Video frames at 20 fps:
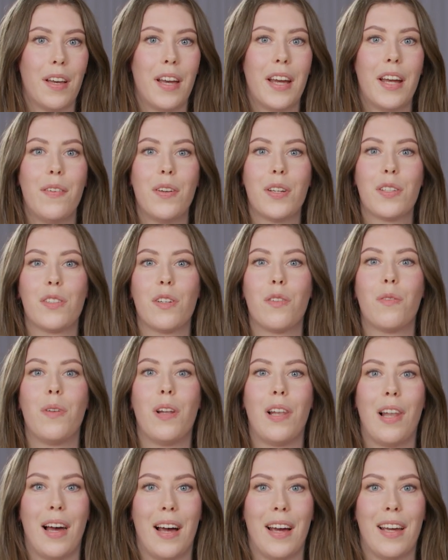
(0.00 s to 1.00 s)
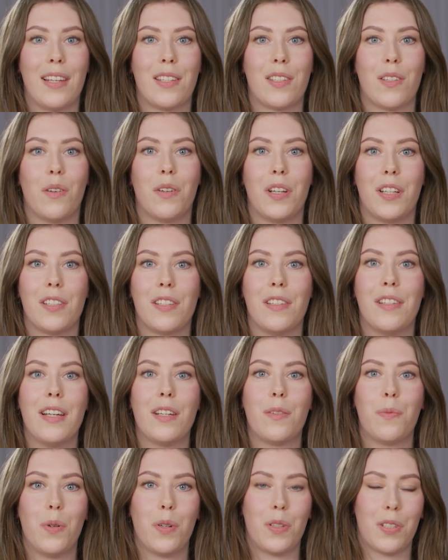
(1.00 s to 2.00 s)
Ericsson relies on its
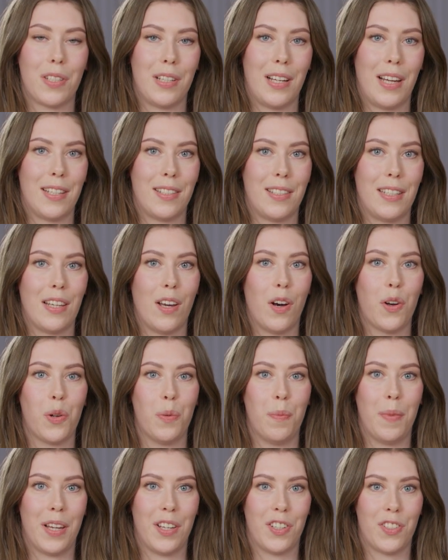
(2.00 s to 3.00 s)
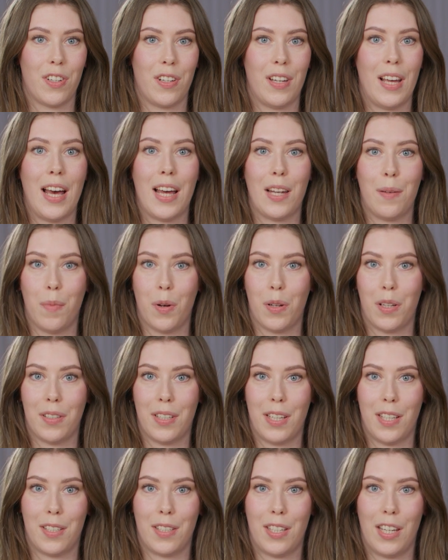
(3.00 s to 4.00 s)
network slicing automation and
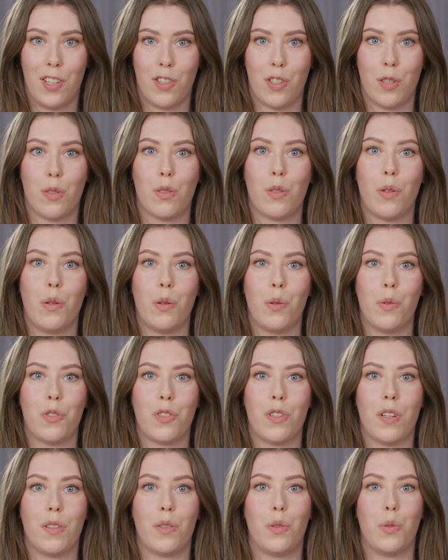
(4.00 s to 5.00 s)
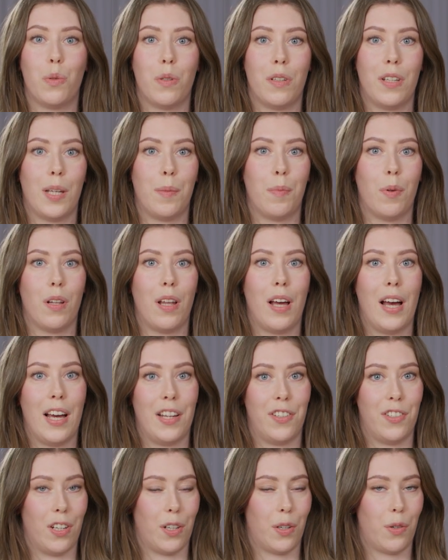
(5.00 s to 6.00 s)
monetization solution to enable
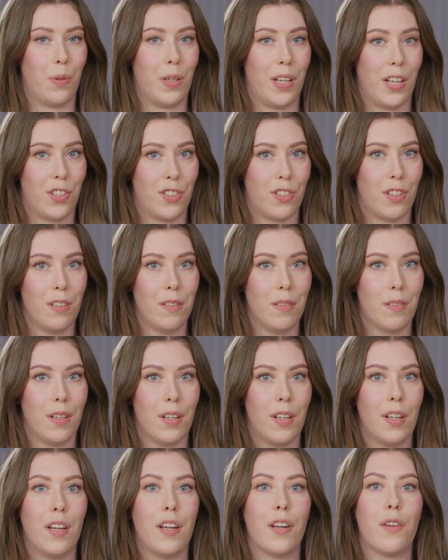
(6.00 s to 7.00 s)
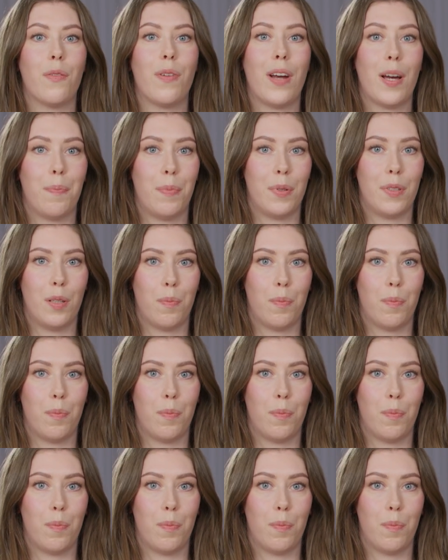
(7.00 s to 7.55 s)
agile creation, rapid